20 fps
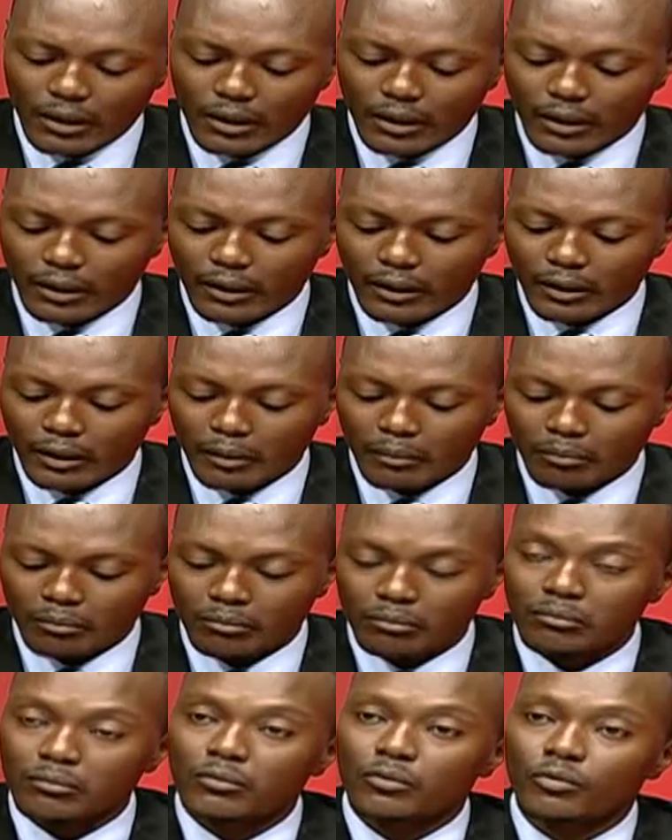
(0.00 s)

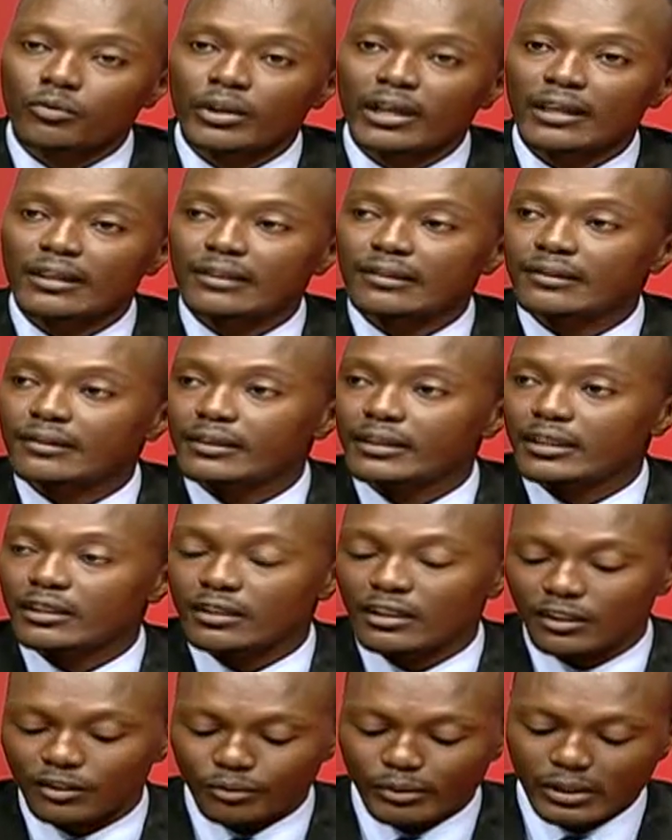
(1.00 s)
We are at the stage
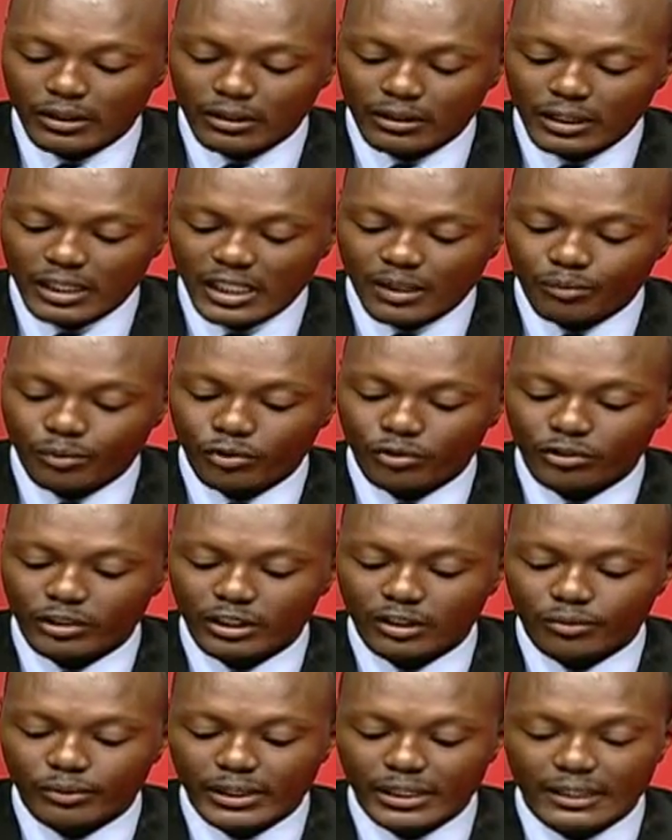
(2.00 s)
as well on that
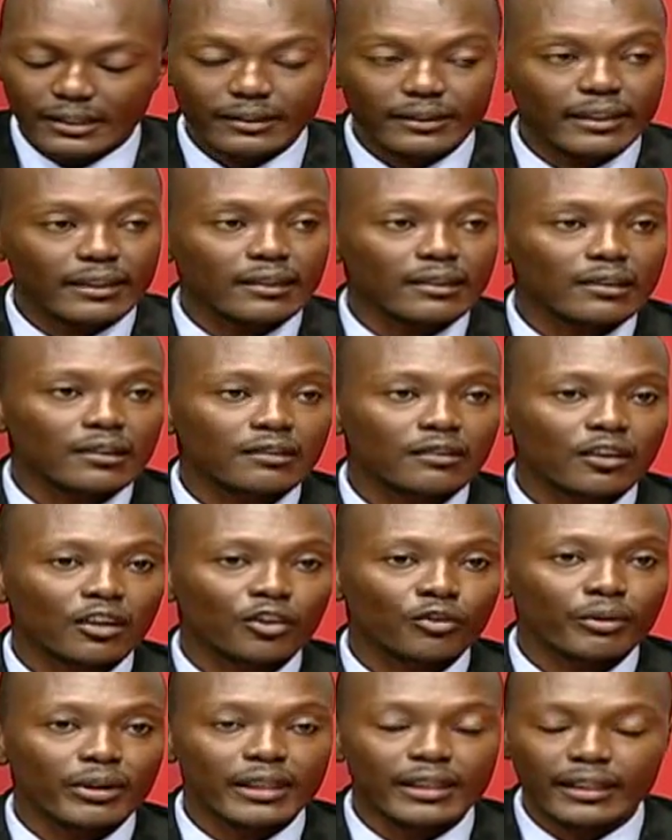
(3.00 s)
project where the tenders
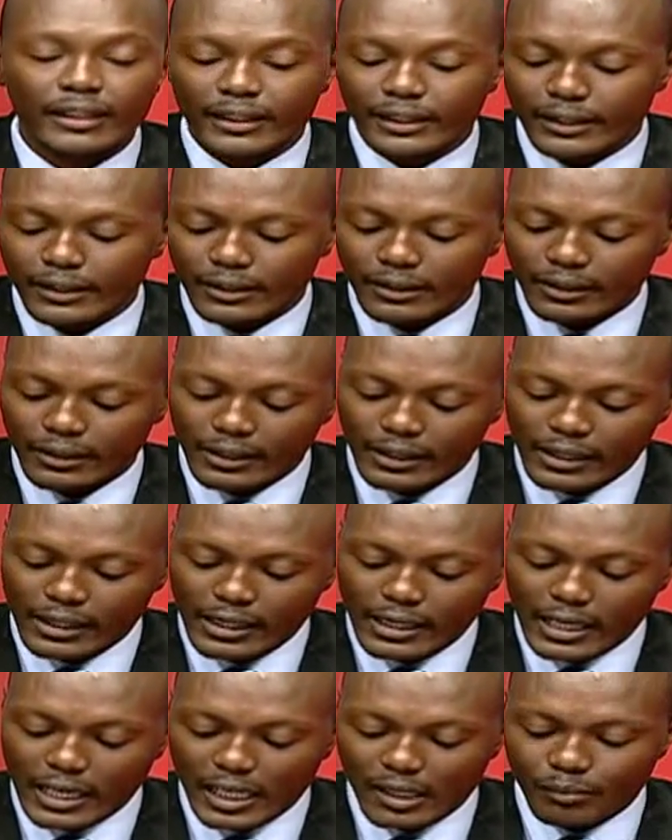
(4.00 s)
are already in
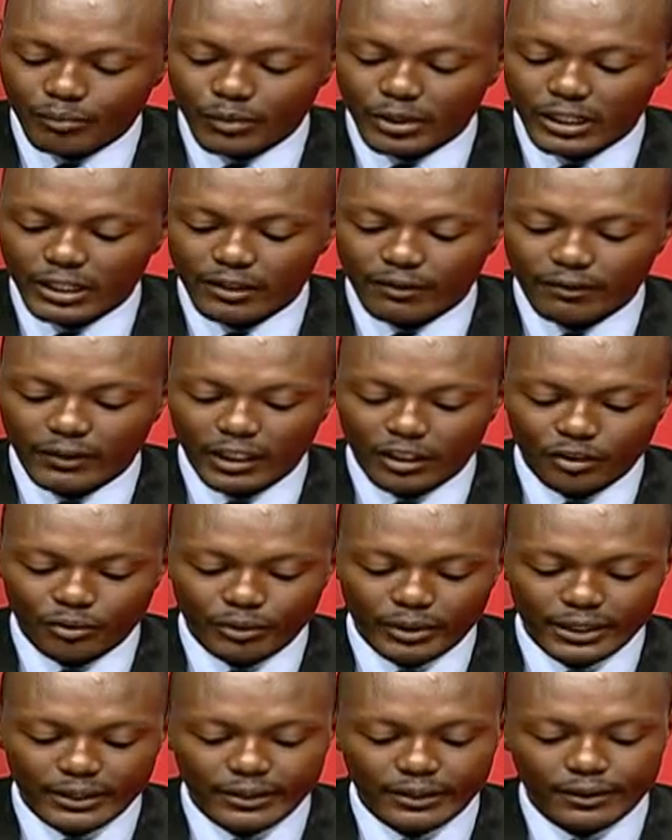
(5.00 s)
and being
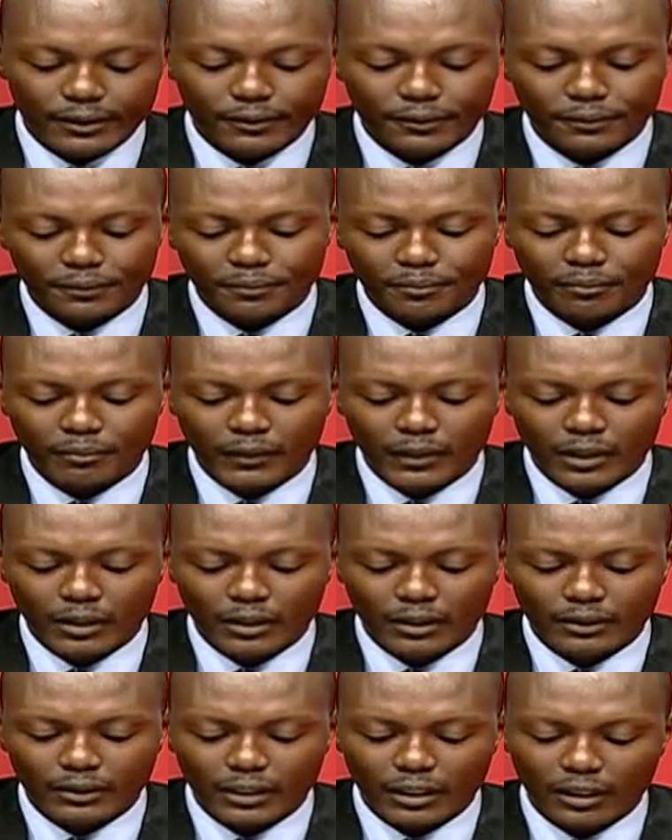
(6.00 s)
evaluated.
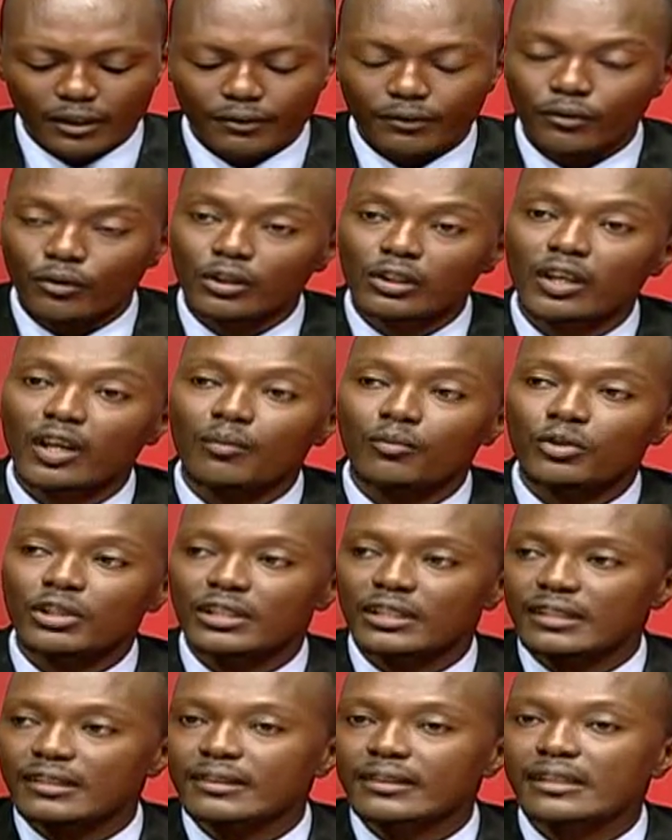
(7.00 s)
Delaford
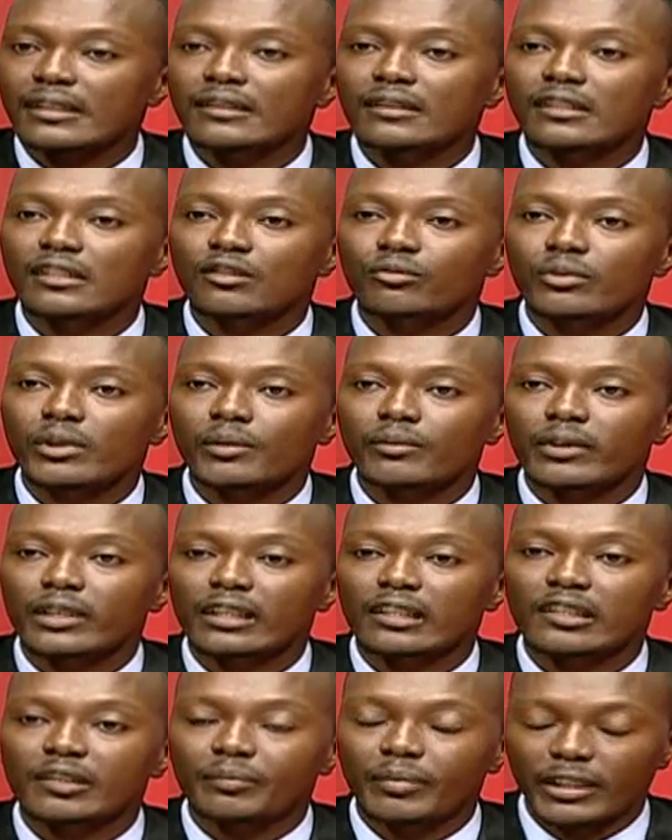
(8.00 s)
Community Center as well, we
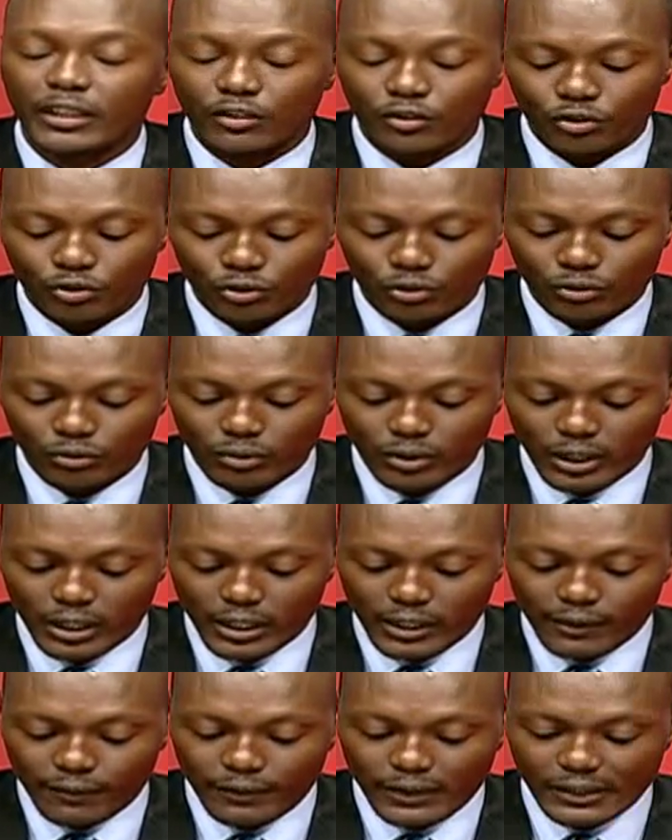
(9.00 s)
expect to
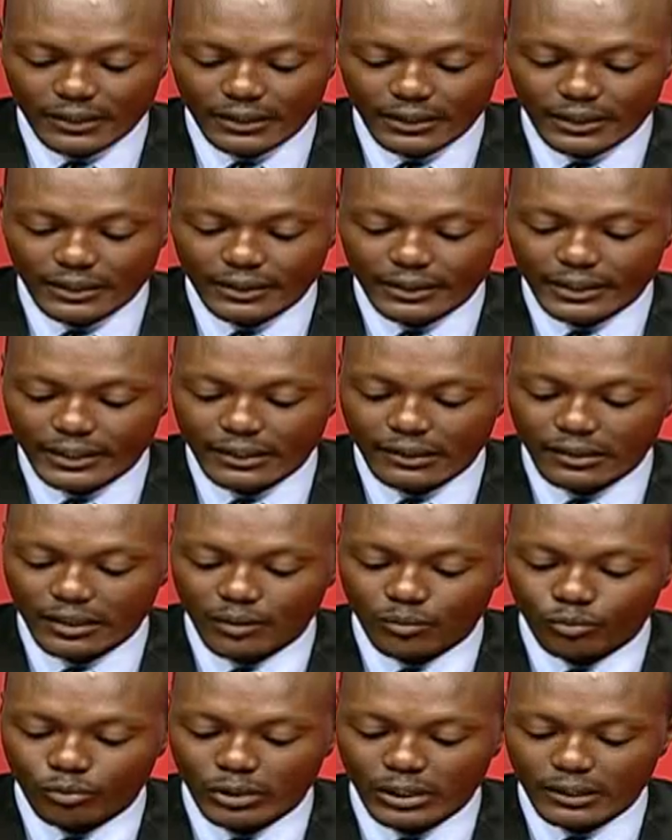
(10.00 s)
facilitate
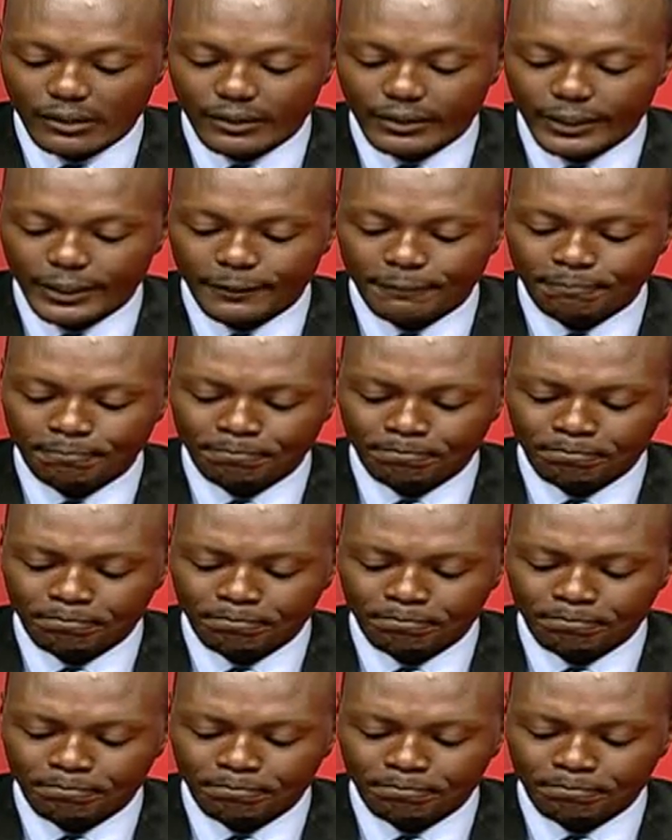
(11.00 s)
some works there.